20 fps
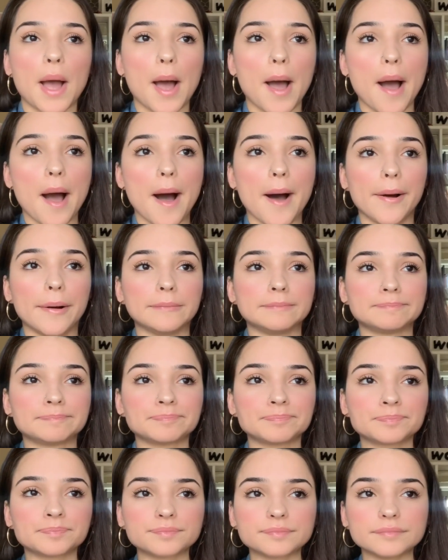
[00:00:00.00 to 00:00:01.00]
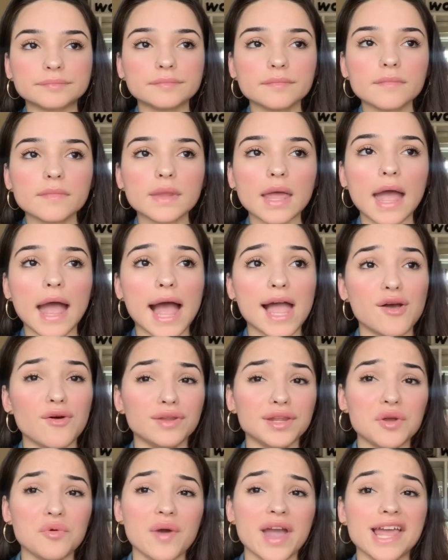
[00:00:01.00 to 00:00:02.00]
I
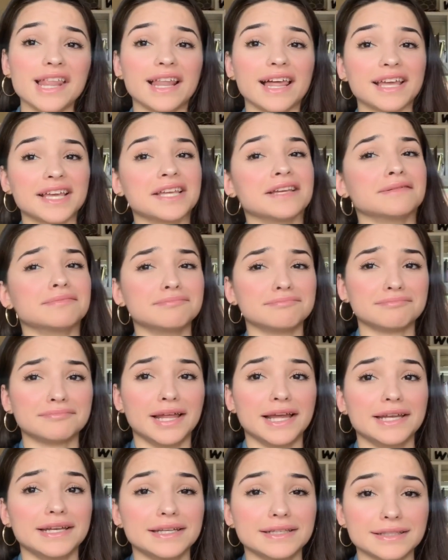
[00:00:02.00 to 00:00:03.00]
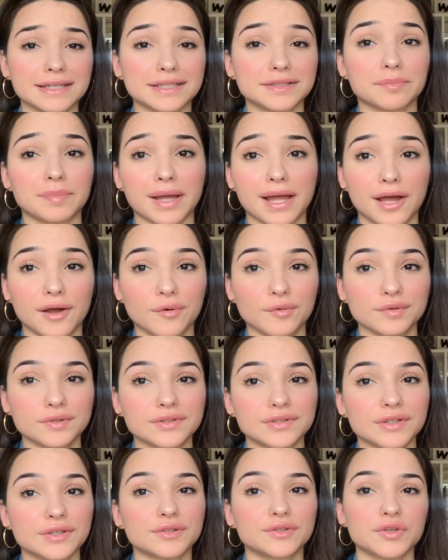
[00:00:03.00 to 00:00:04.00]
only weigh, like, 96
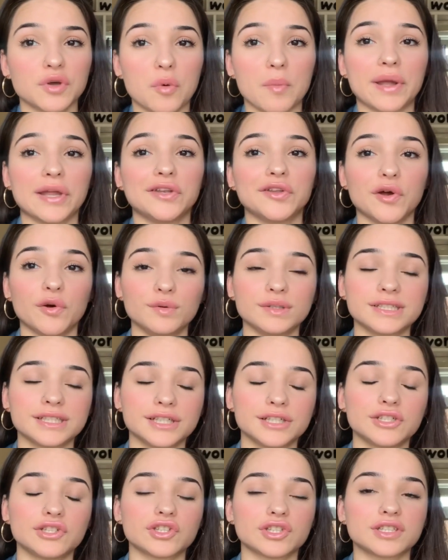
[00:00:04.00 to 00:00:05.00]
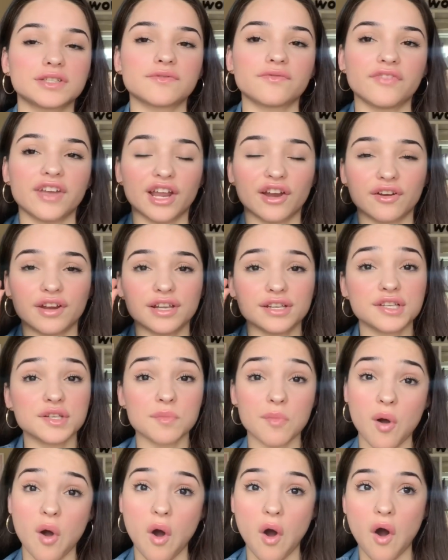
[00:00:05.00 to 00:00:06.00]
pounds, so my dosage is very
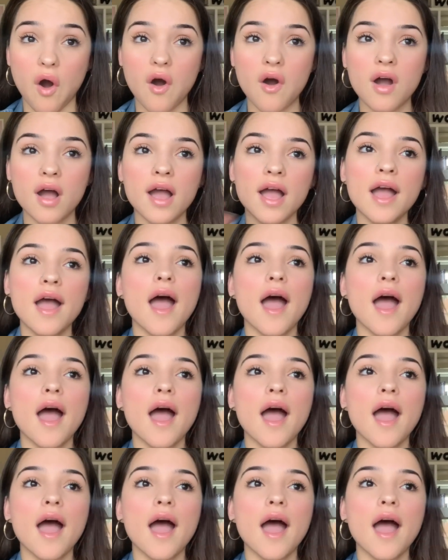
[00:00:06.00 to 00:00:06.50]
small.